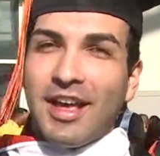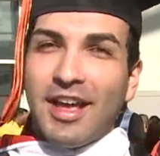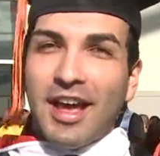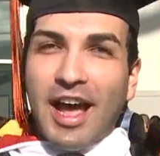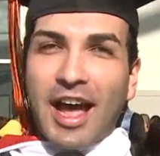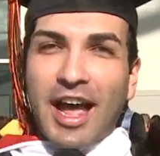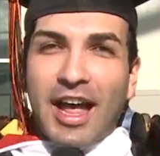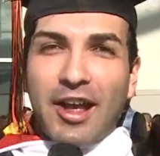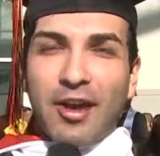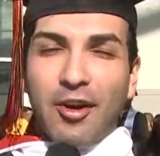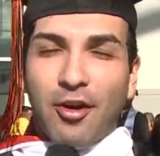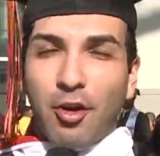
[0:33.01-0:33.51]

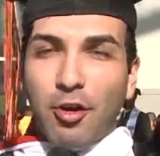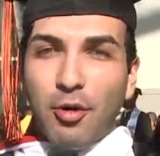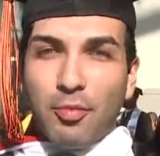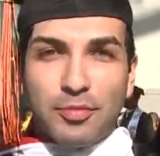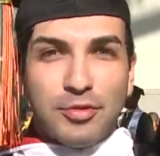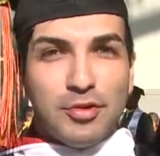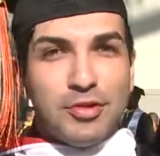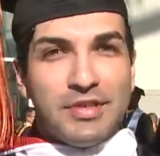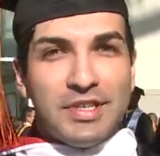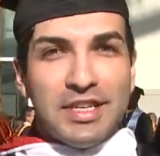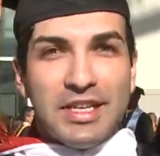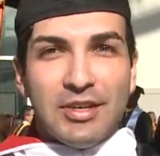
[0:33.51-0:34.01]
I hope
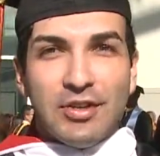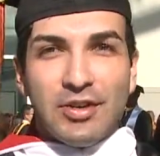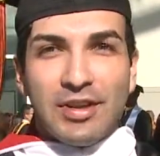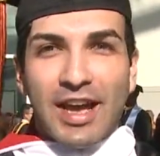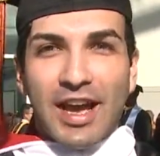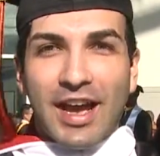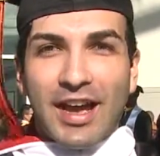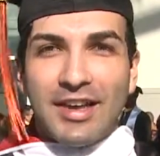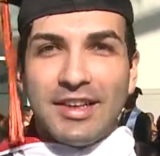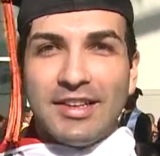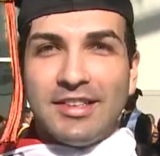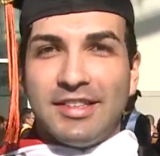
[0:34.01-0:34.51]
to see you
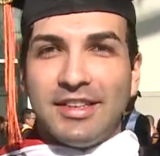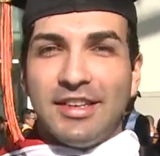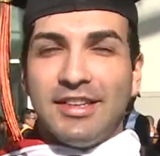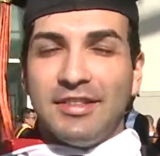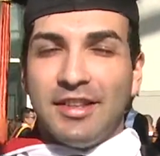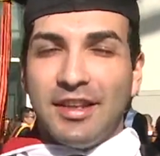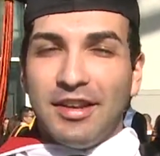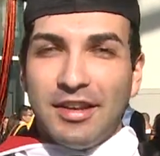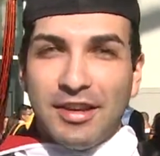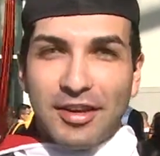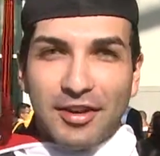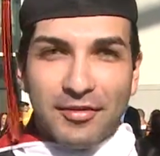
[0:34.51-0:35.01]
guys in
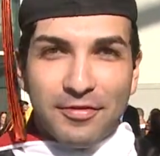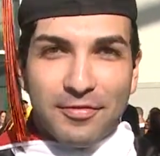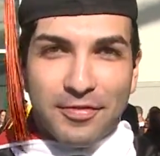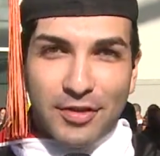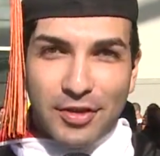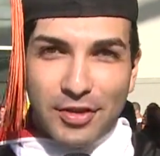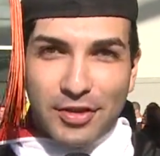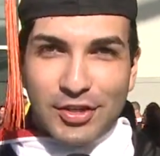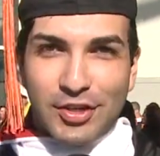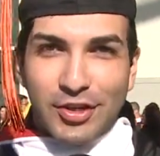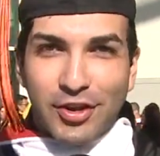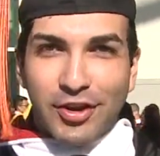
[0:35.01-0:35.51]
the near
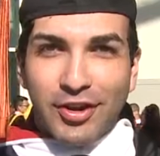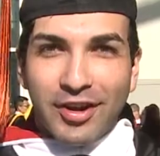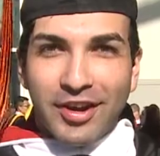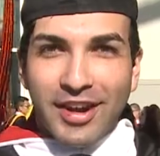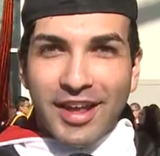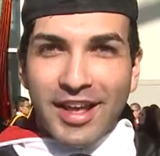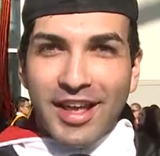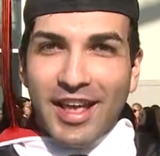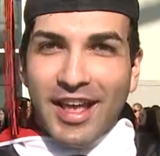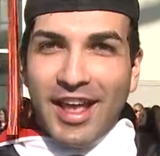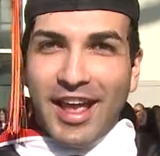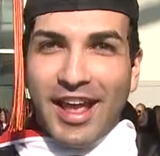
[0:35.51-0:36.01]
future.
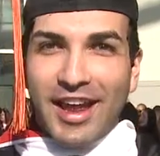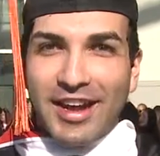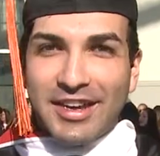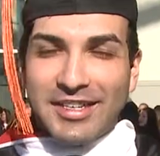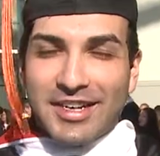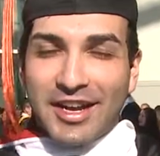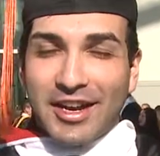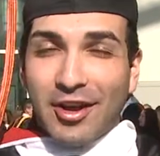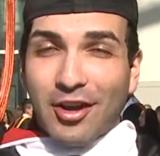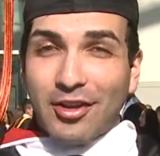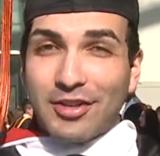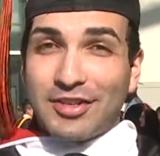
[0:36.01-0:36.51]
And
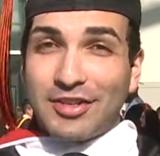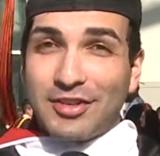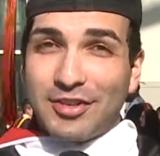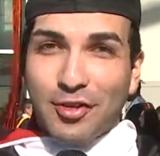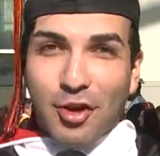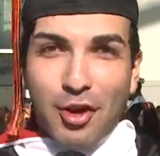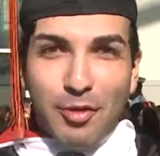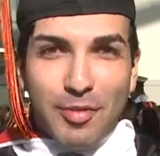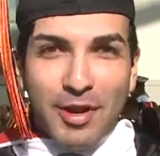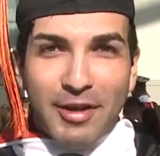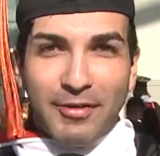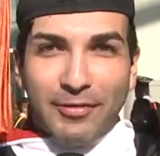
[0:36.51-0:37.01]
shout outs to
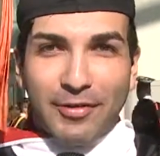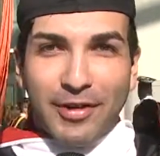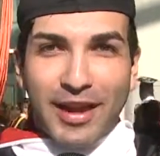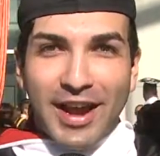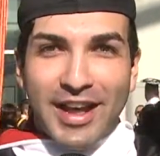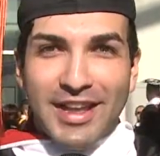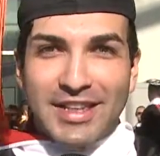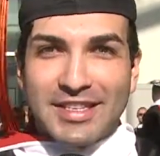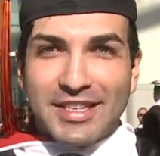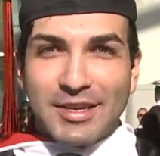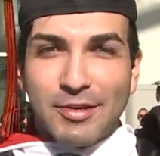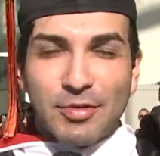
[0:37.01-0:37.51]
all my
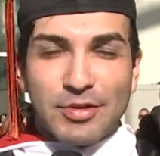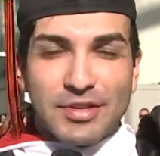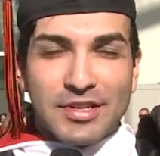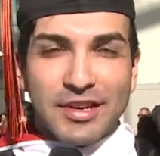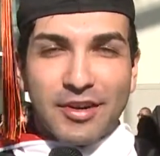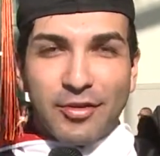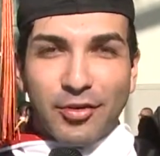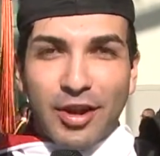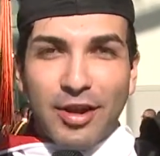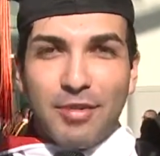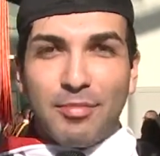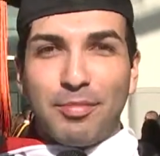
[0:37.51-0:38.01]
friends. It was a
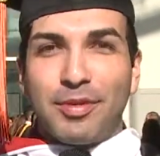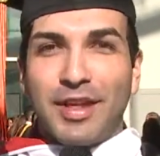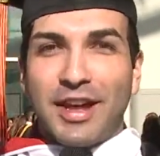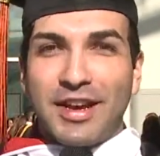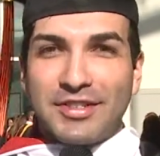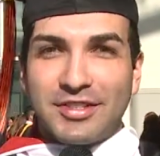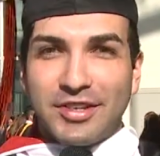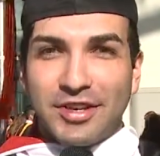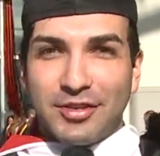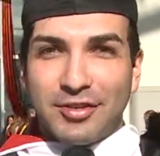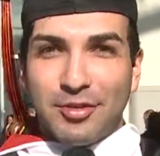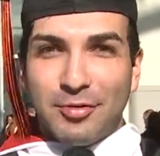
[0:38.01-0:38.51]
great
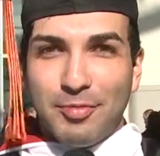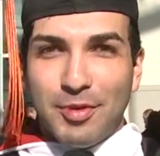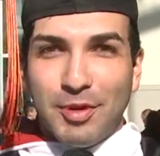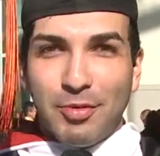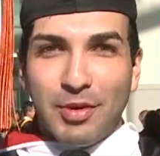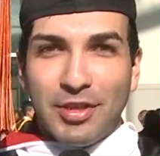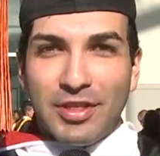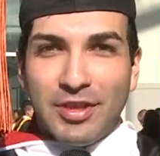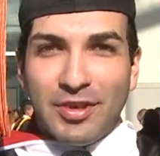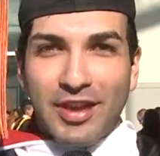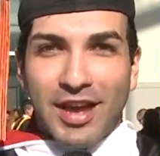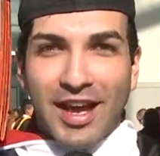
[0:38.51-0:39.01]
pleasure to be
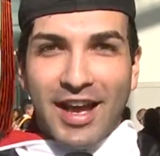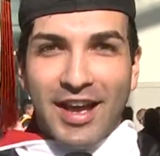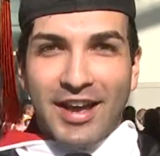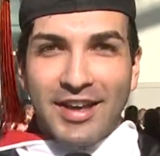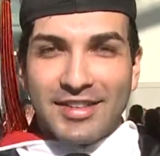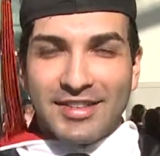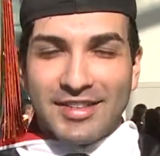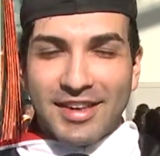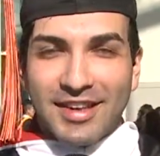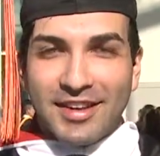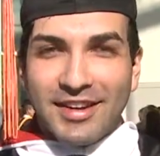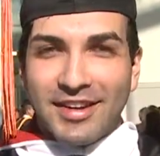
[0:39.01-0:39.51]
with you
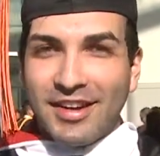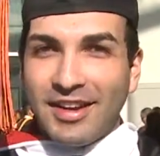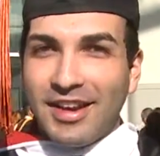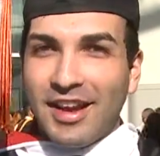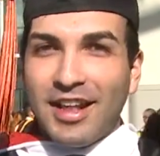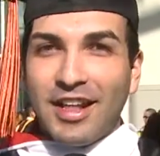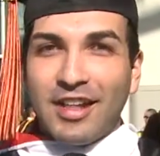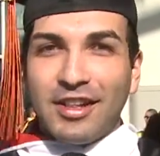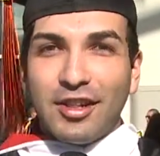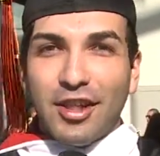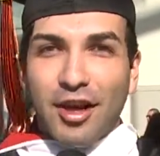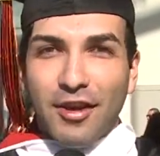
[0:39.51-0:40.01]
guys and
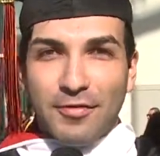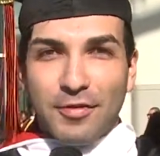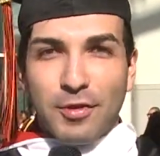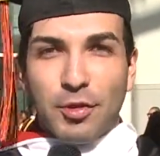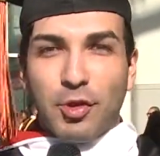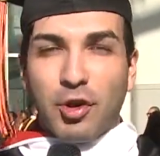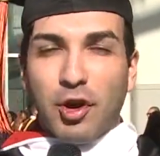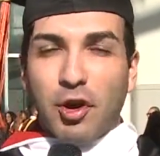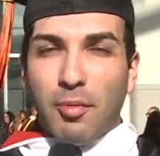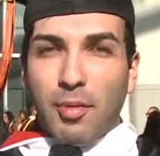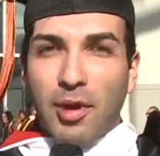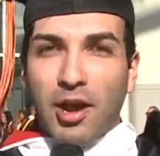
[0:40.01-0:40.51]
love you
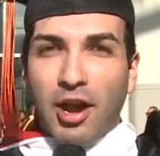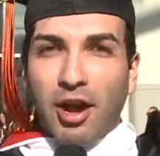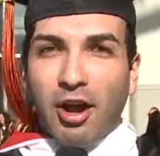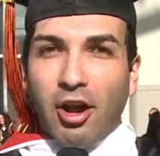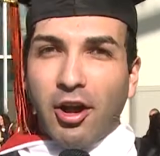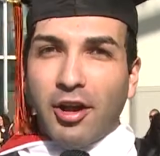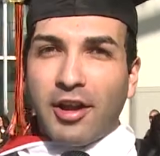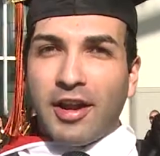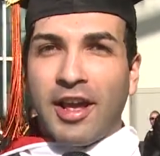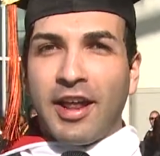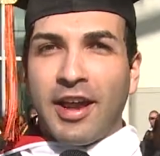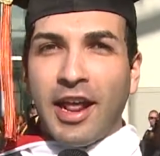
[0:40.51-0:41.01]
with all my
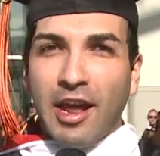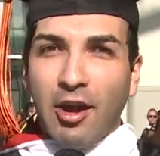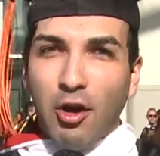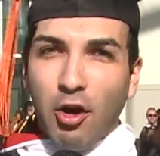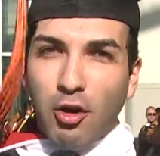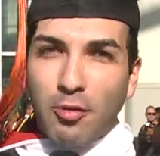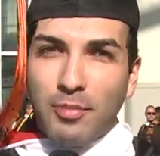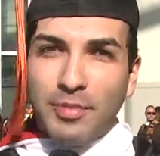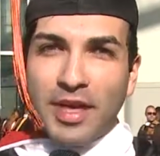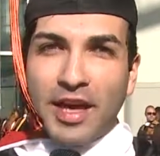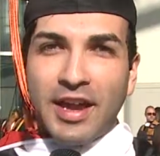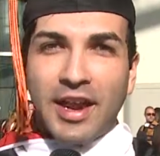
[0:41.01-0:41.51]
heart, and I
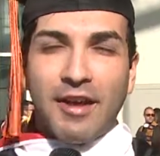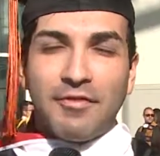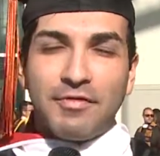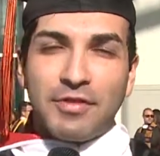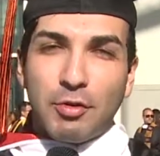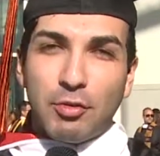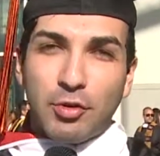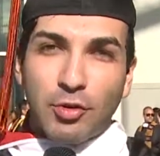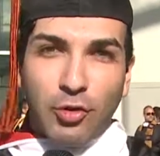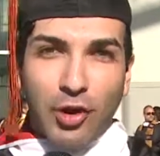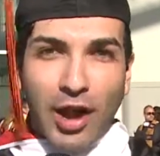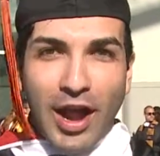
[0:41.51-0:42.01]
hope that after
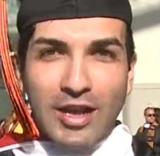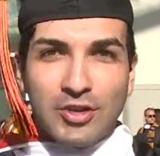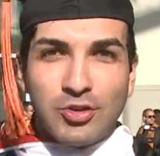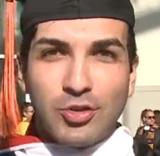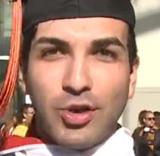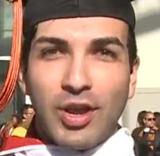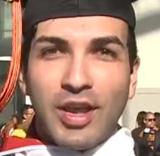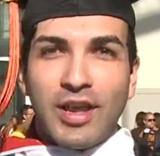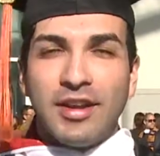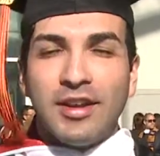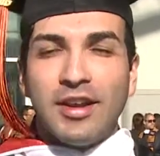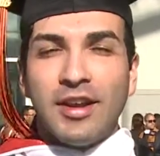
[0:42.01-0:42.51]
we
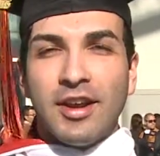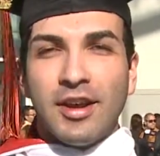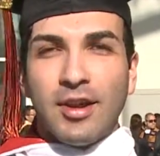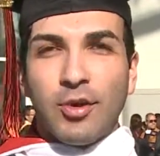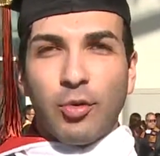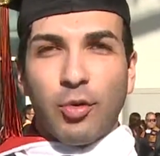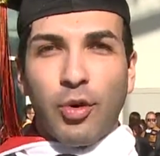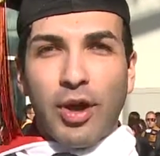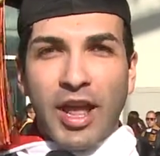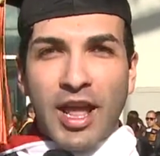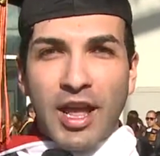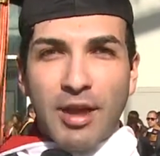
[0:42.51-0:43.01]
graduate,
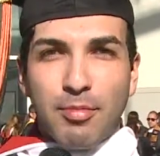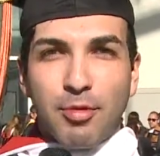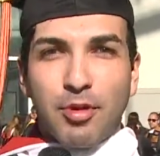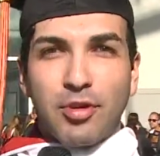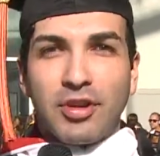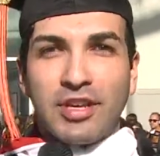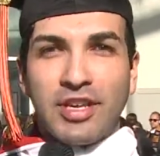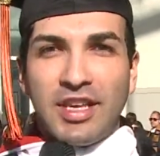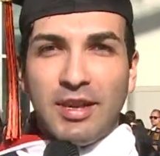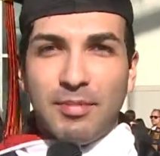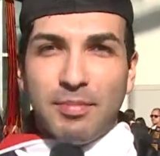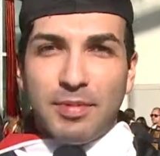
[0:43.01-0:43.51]
we're able to
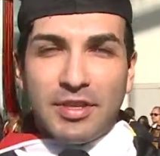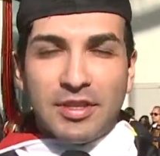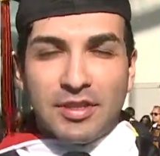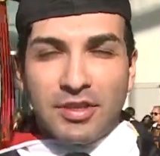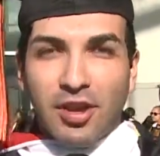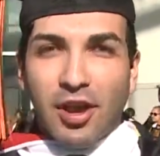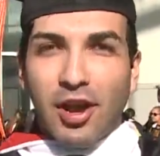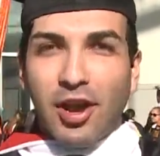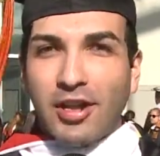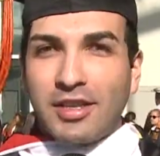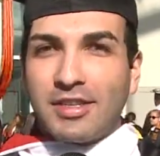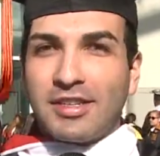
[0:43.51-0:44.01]
keep in
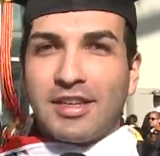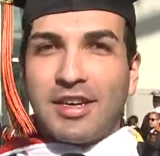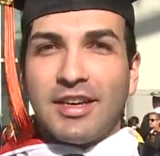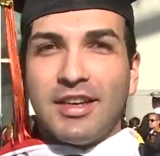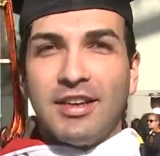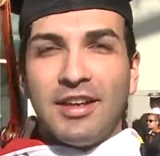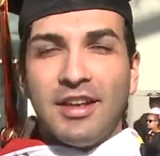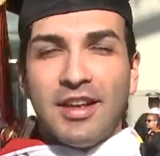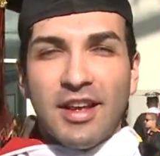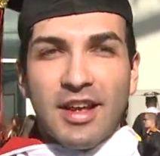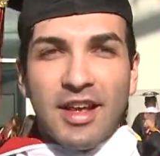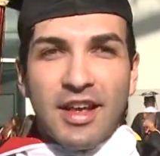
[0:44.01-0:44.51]
touch and